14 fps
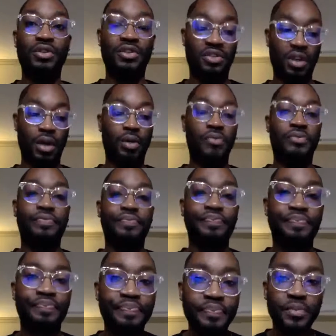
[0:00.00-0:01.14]
Ask
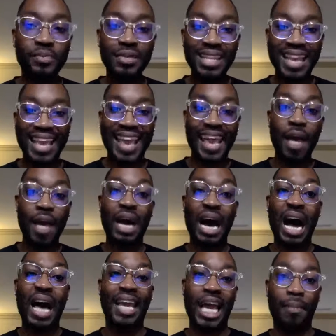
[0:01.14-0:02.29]
yourself,
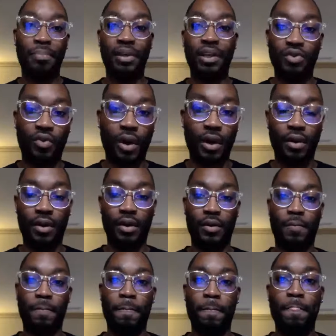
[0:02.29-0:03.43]
am I at peace right
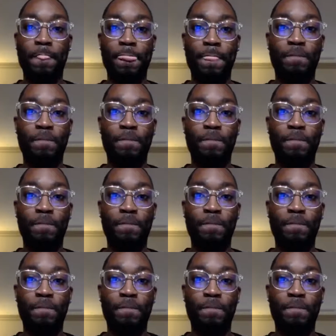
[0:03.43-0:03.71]
now?